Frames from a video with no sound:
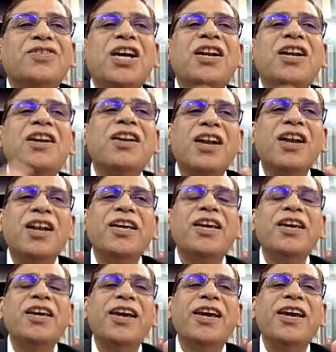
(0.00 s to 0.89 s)

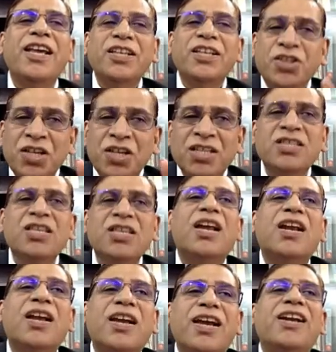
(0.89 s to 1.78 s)
Generally, elections
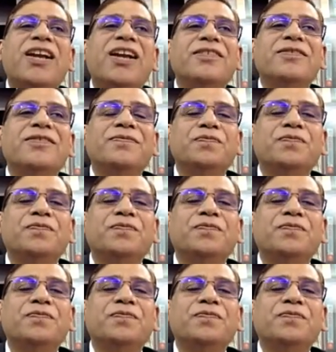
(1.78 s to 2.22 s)
are held